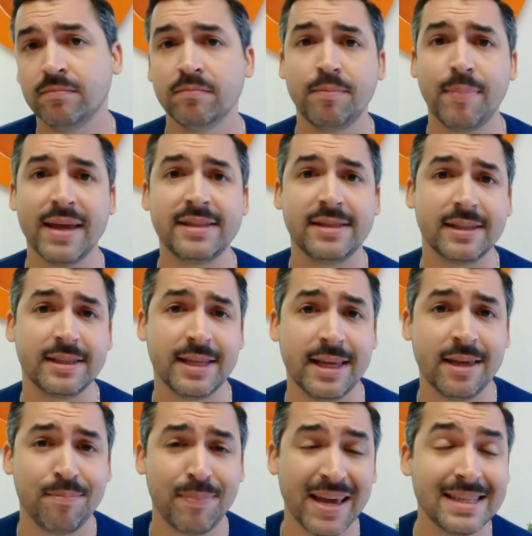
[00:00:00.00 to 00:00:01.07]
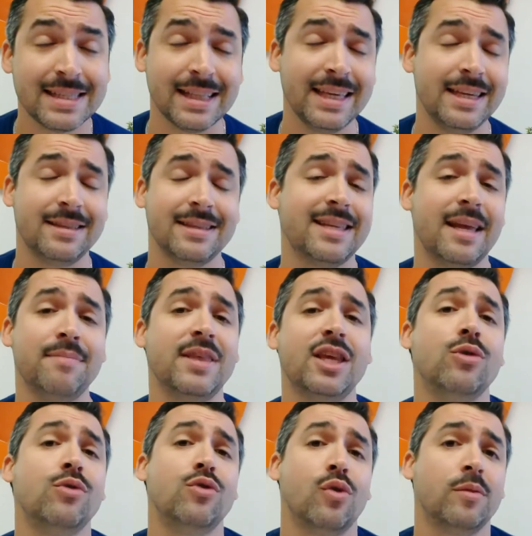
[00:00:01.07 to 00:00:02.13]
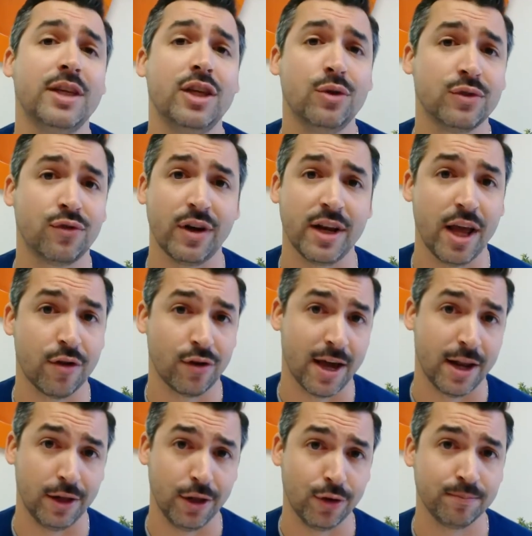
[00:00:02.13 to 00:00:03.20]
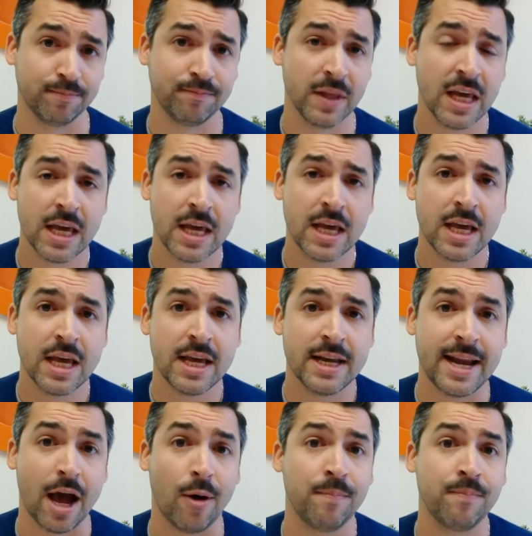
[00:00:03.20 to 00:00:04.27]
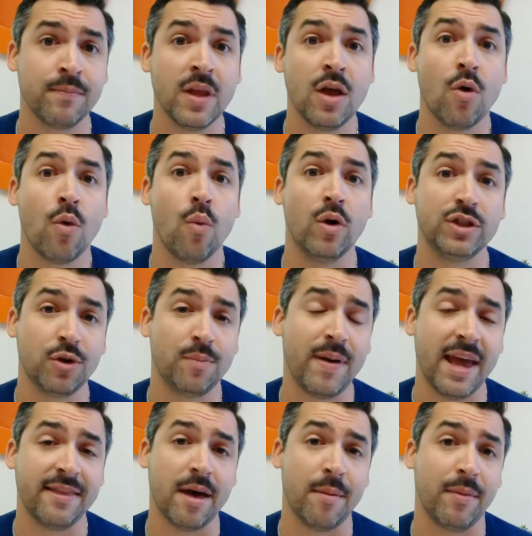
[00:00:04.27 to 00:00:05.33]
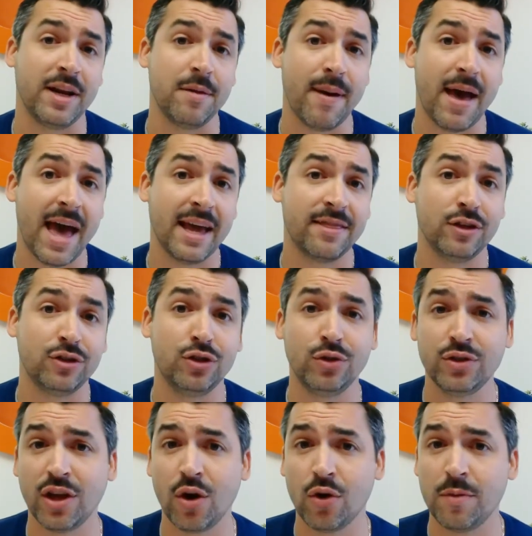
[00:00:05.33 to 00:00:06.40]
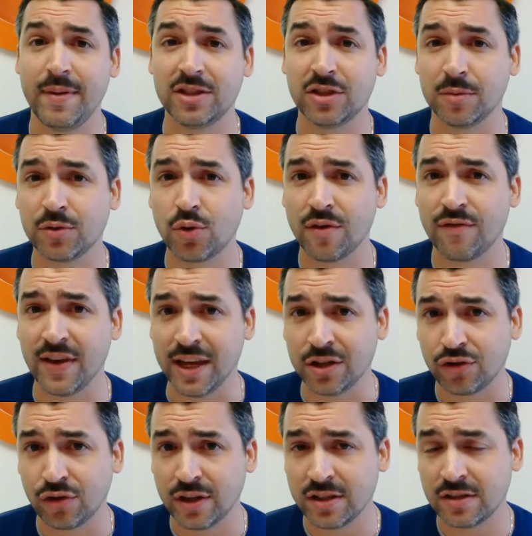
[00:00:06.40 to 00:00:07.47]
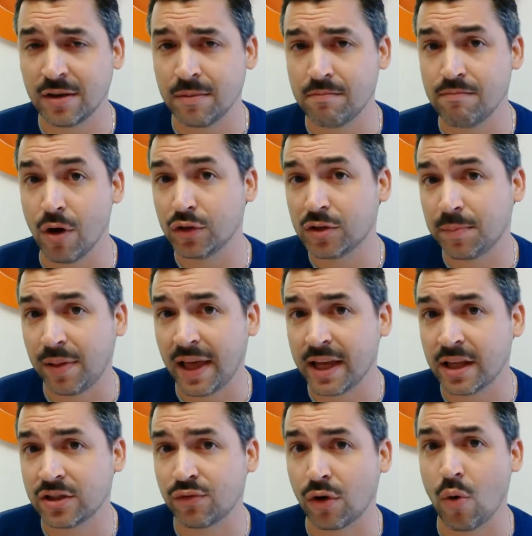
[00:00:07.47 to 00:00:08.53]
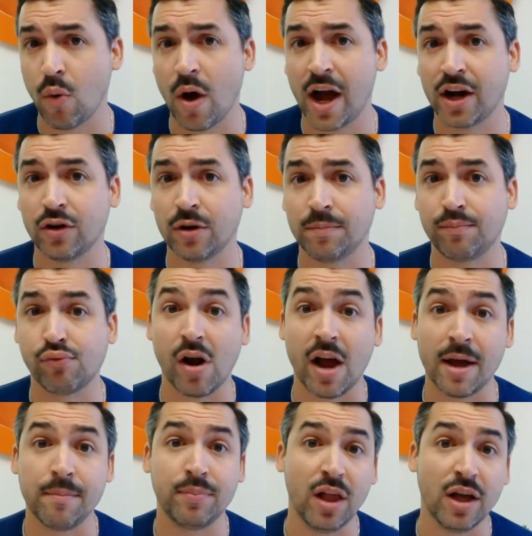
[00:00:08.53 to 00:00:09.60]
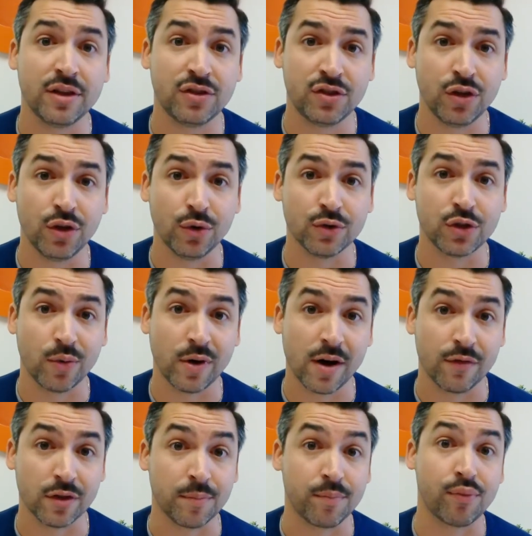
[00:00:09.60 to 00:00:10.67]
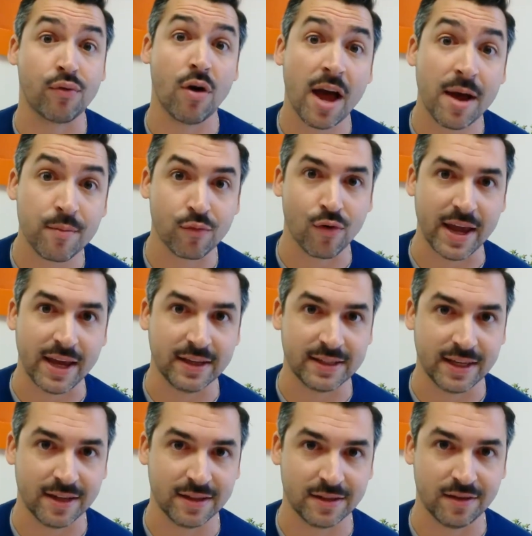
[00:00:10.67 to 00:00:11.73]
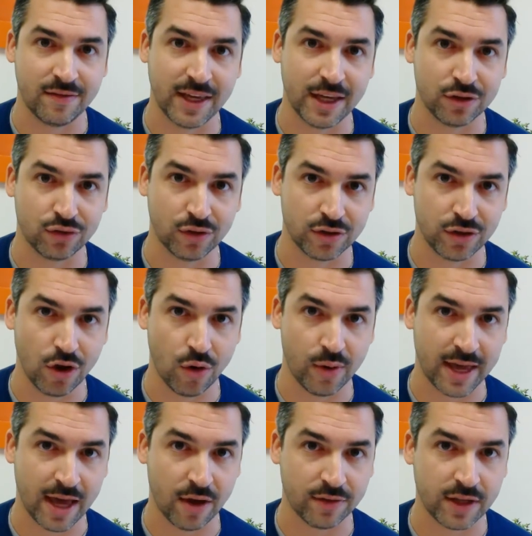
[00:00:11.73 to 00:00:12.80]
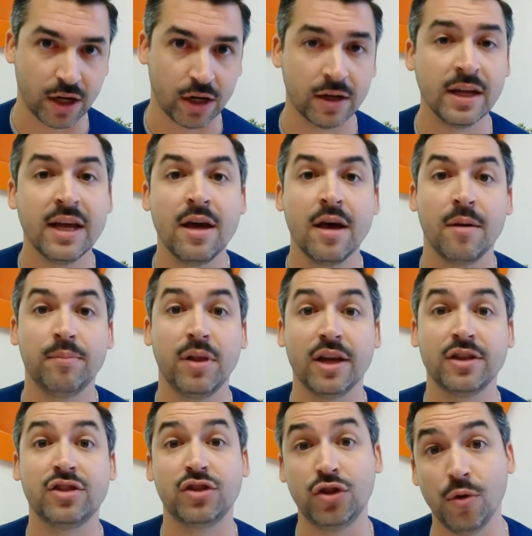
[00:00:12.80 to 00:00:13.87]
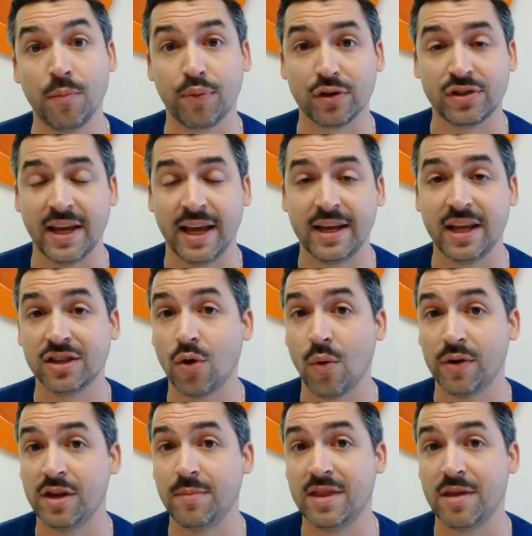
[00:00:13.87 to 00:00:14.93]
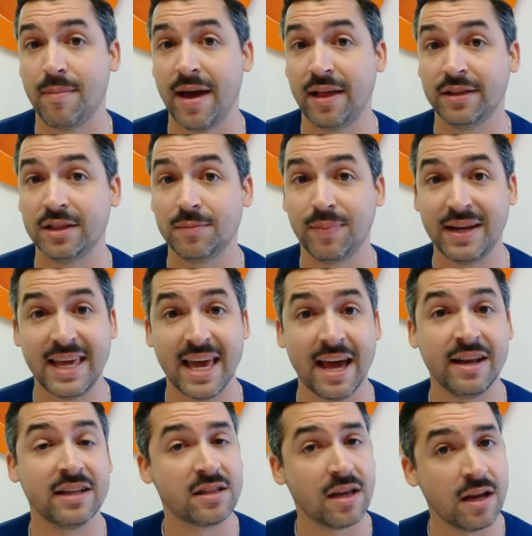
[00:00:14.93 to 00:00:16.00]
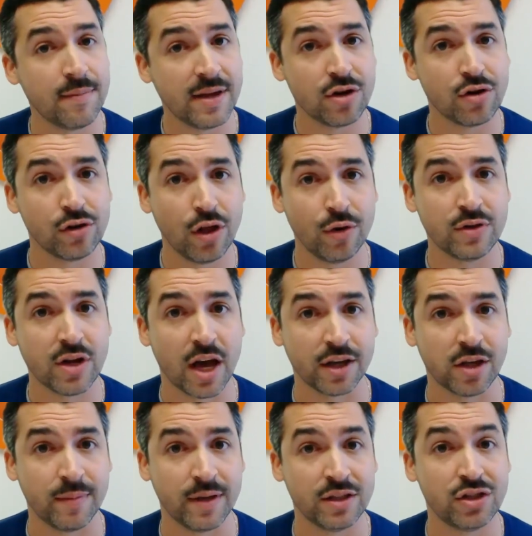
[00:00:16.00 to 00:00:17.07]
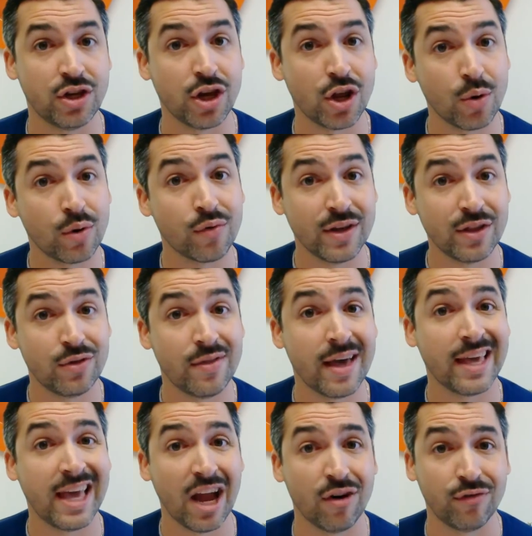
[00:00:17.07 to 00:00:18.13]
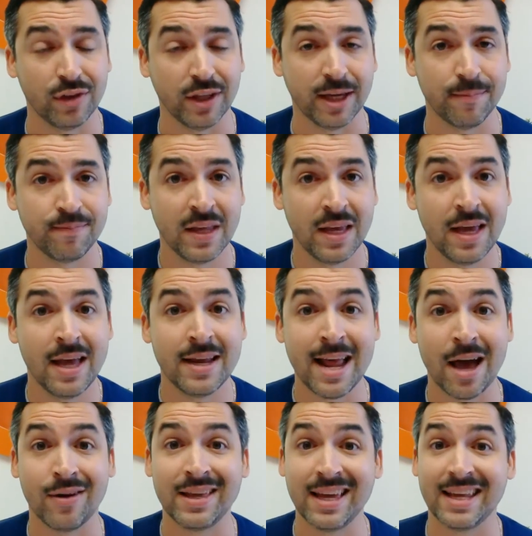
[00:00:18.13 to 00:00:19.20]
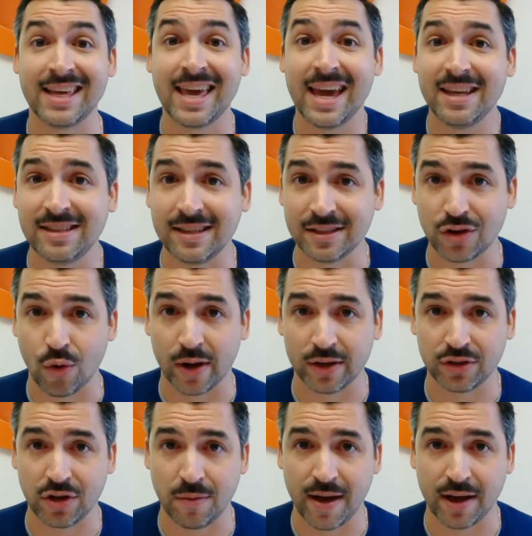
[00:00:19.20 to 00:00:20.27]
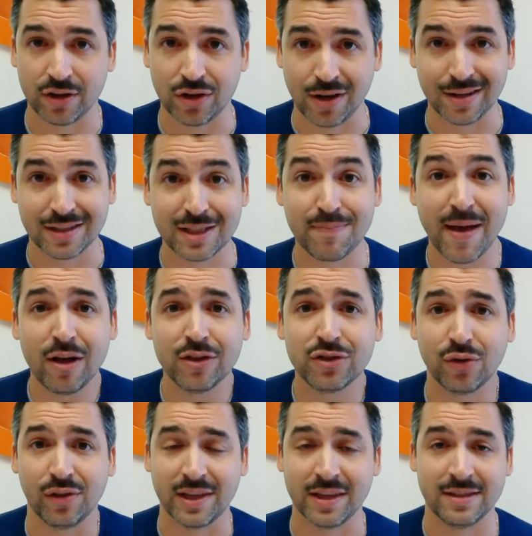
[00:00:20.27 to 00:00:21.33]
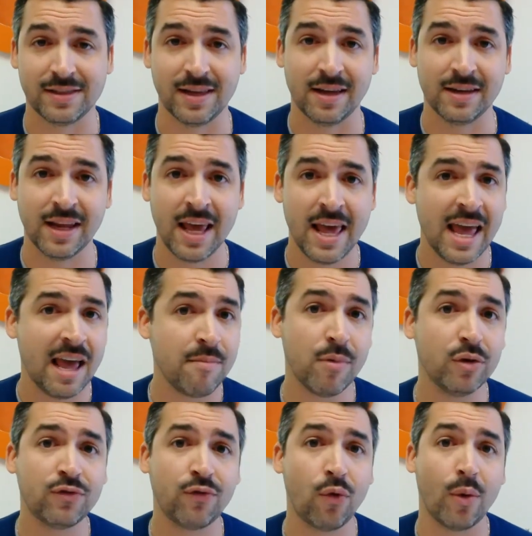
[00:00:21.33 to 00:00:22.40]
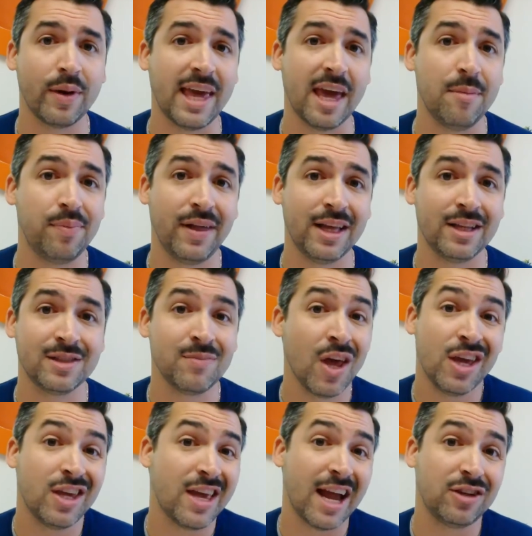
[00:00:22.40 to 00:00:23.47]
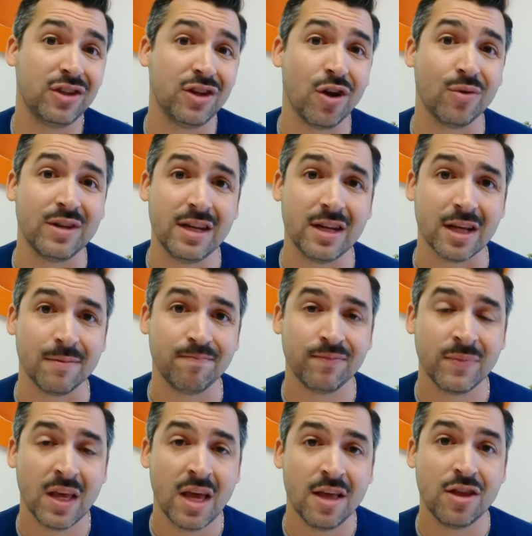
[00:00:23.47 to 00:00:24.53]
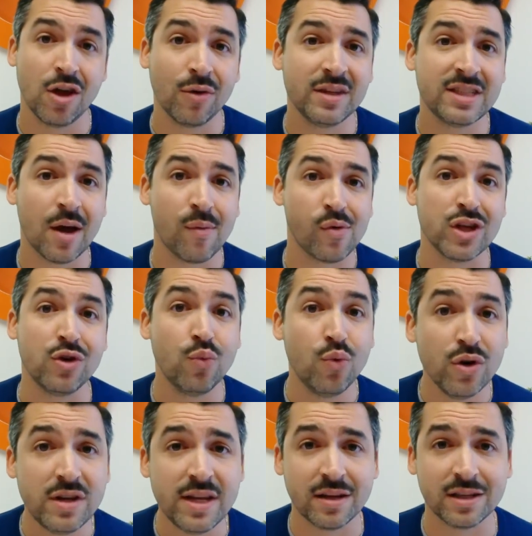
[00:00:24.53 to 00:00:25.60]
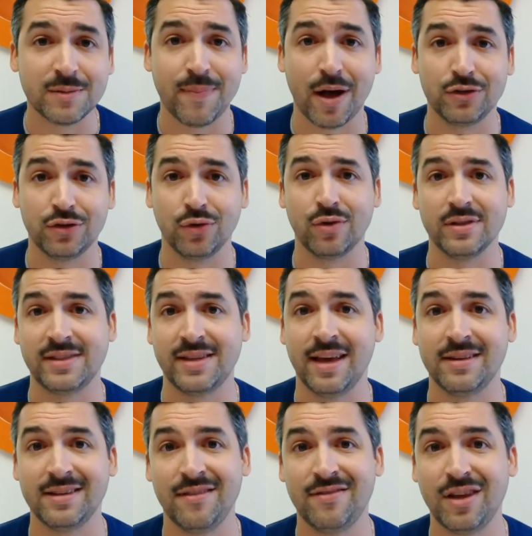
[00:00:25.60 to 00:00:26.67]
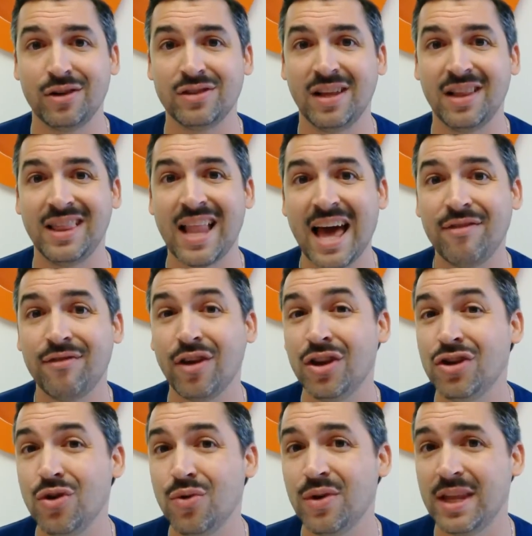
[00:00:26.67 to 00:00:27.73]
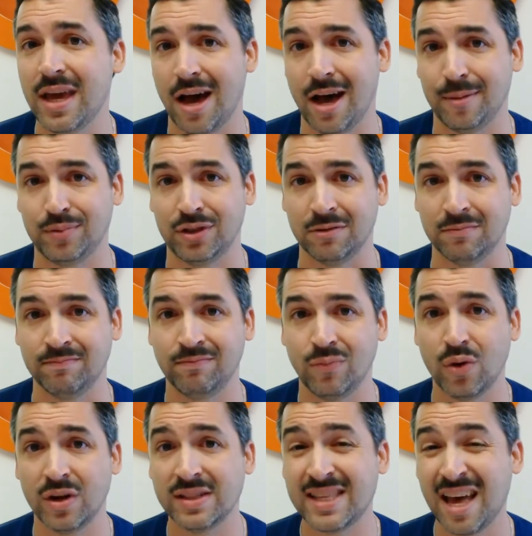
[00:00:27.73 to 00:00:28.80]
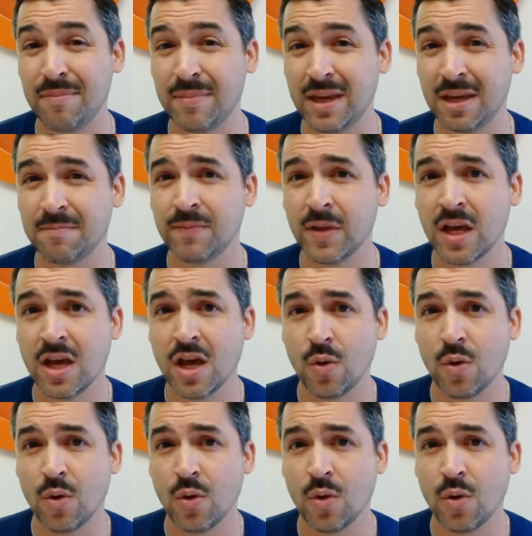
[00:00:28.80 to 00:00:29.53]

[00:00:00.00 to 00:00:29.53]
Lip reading: Basically the same thing you'd normally use for any other kind of loan. Now, once you're paying that money back, there's usually going to be some sort of interest. Most plans require a prime plus 2, so whatever the prime rate is of the interest going out there, plus 2% is going to be the balance. But again, it's going to be in your loan documents, so you're going to want to read through that carefully. Now, to get to Casey's question about do you need spousal consent, in most 401k plans, you actually don't need it. The only time where you would need a spousal consent, there's a life annuity option. What does that mean?